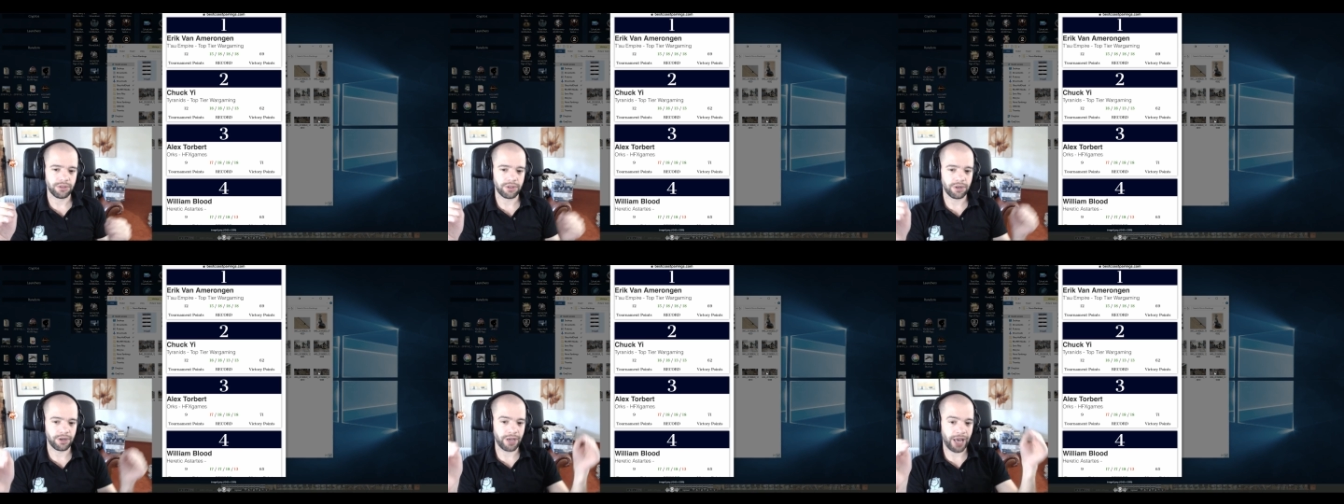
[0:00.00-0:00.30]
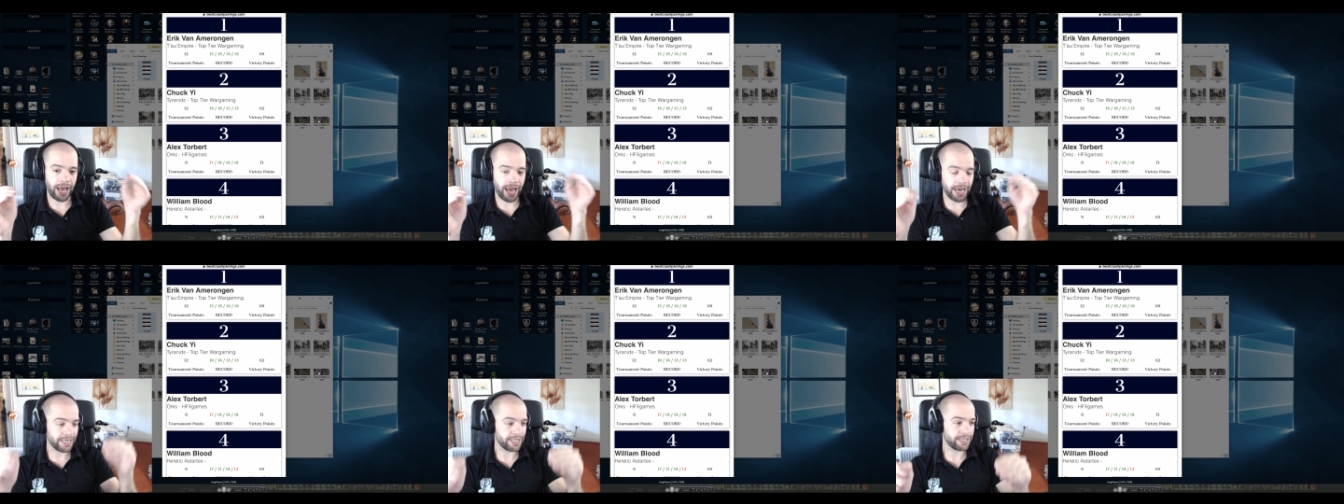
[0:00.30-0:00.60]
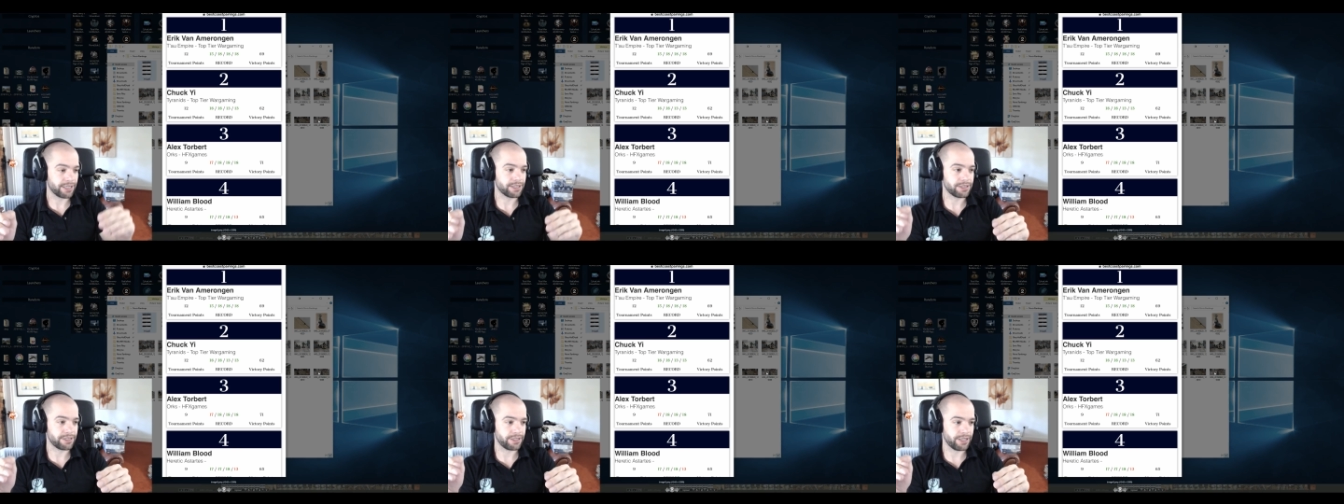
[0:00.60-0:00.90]
Uh,
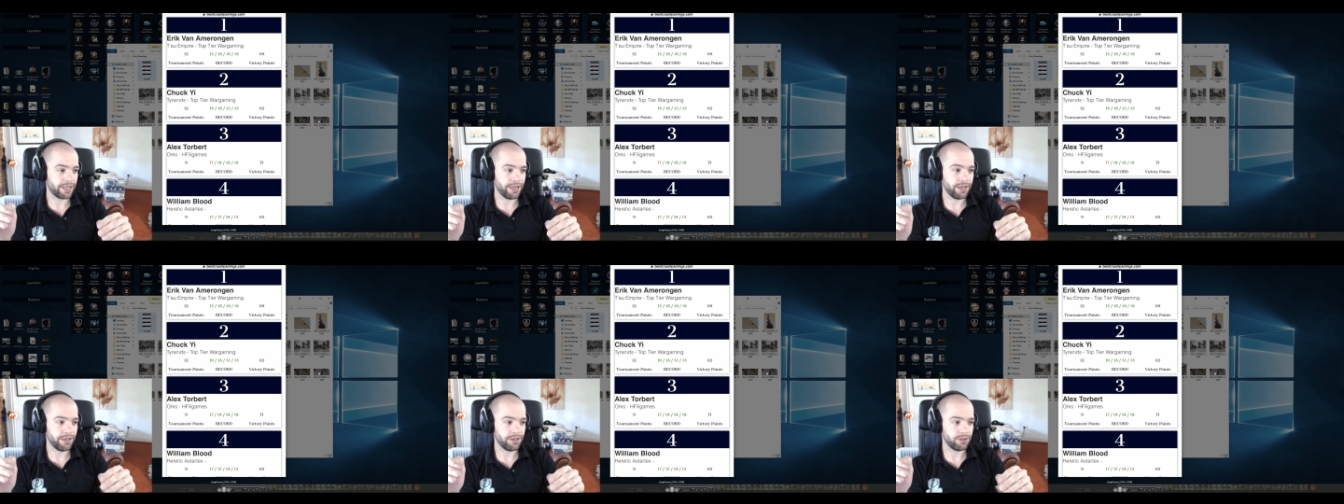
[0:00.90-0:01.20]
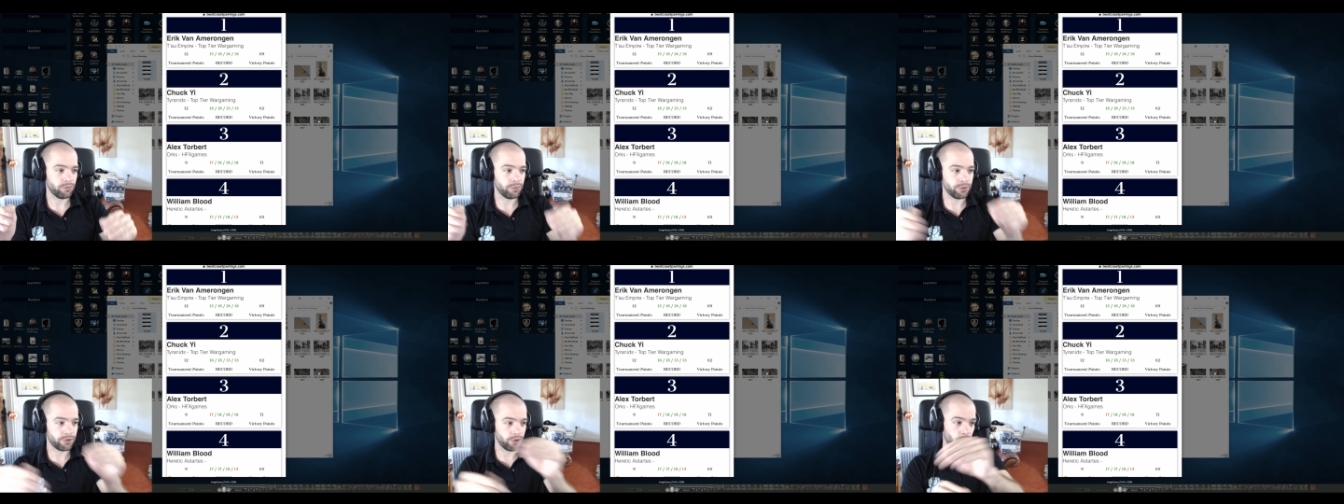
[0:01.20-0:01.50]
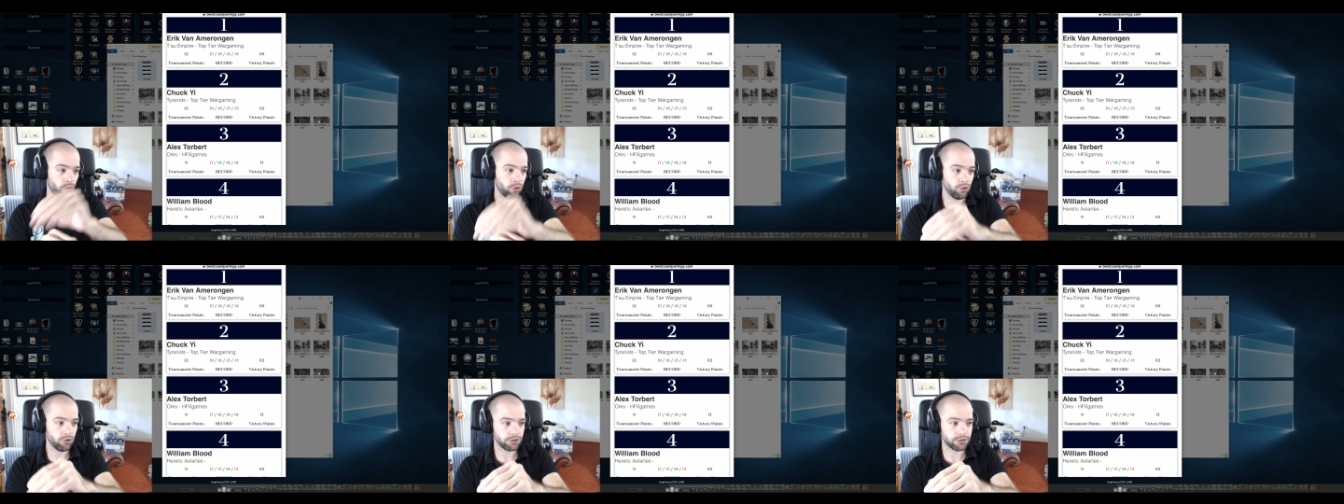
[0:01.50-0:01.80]
Alex there with
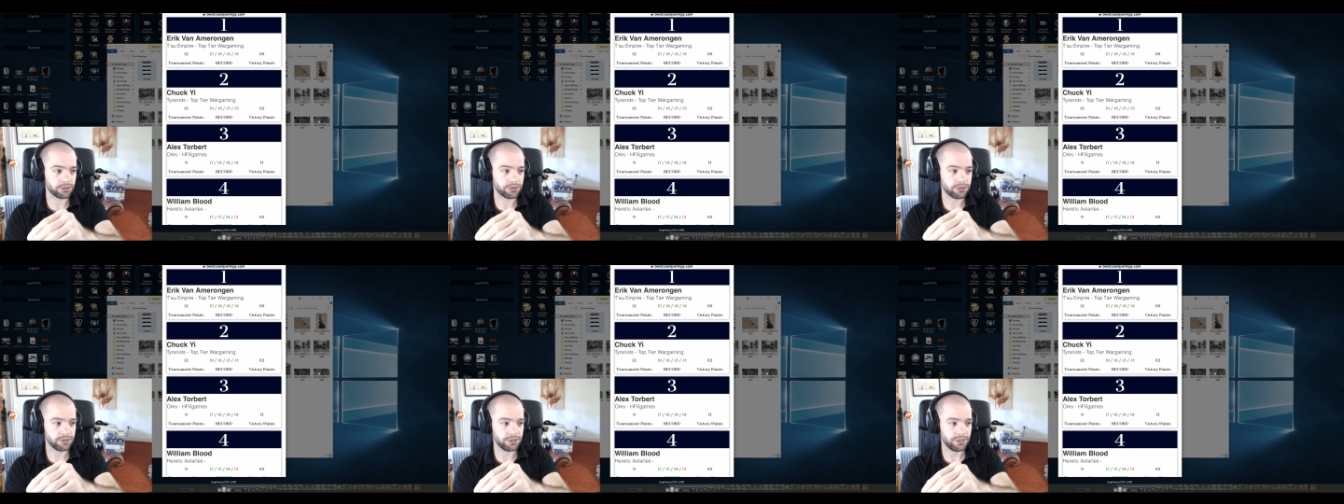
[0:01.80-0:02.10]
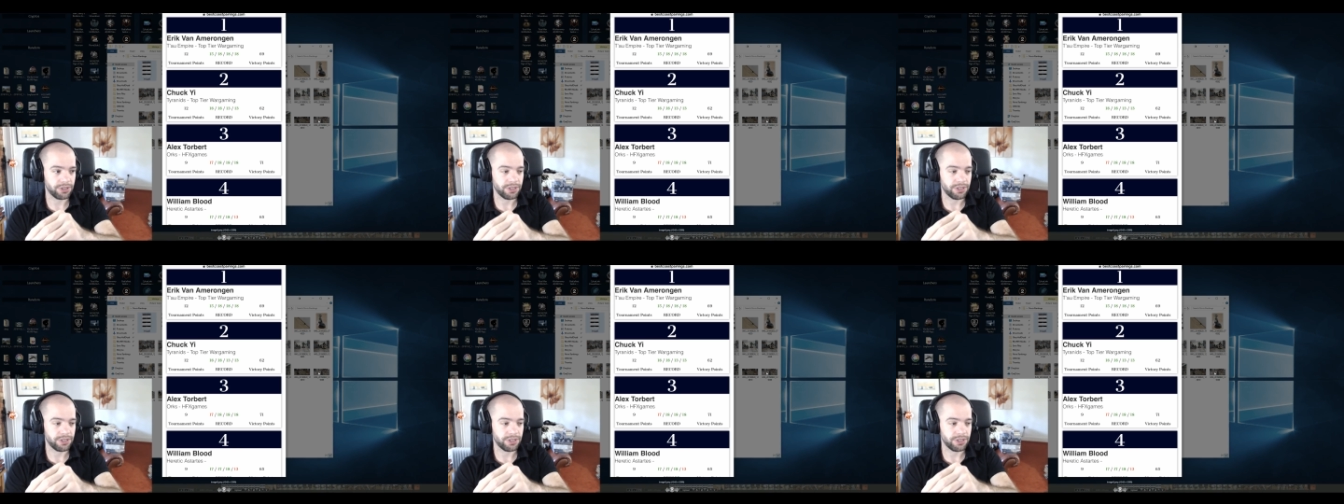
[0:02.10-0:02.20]
Orcs